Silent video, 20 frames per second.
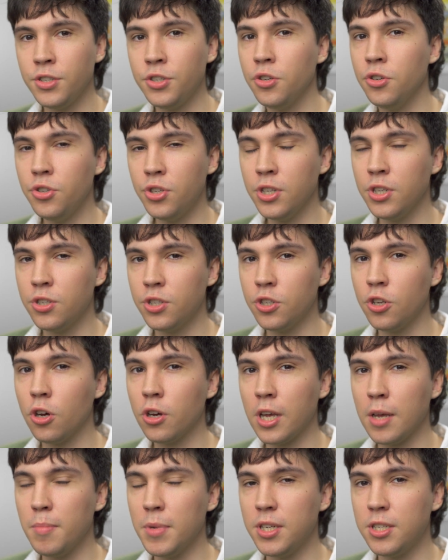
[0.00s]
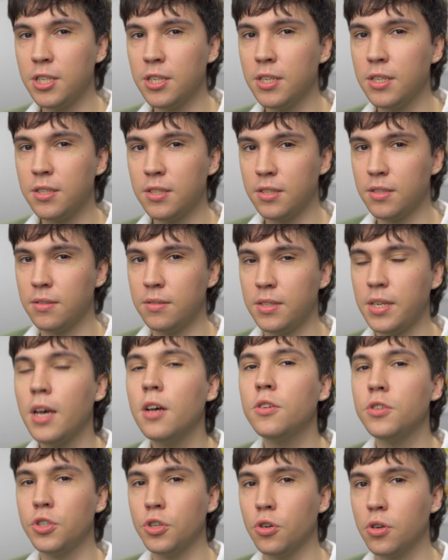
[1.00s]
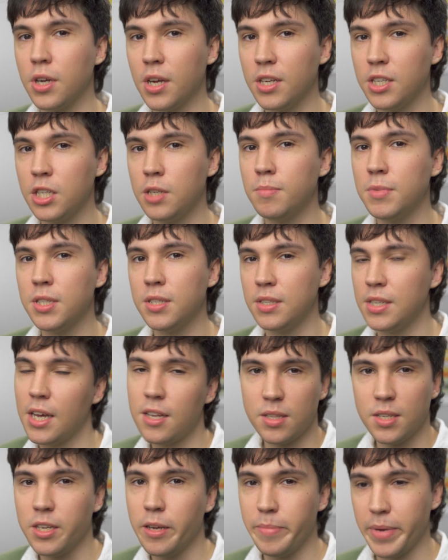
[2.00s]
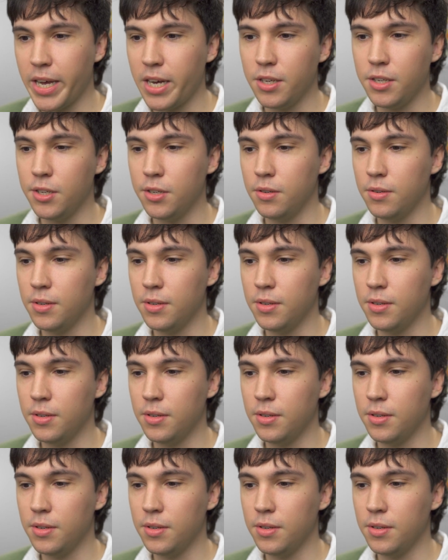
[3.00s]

using stock images tells your customers nothing about you.